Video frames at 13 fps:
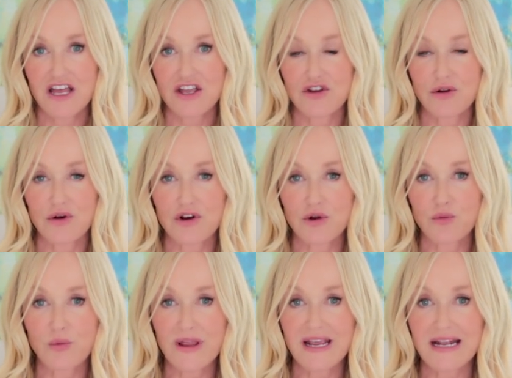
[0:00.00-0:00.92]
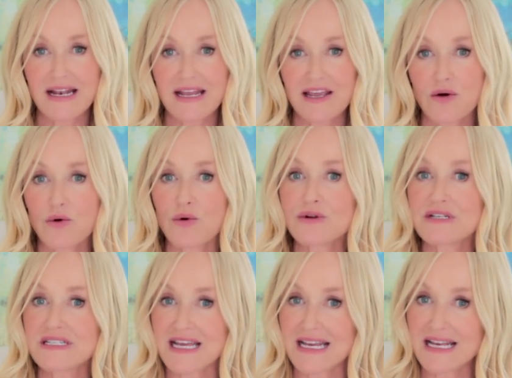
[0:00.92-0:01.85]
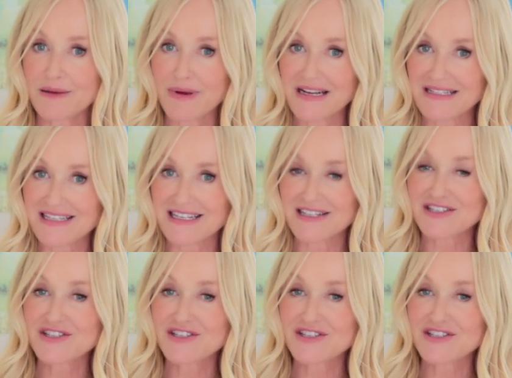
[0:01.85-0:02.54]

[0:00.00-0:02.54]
you know, on a weekly or daily basis.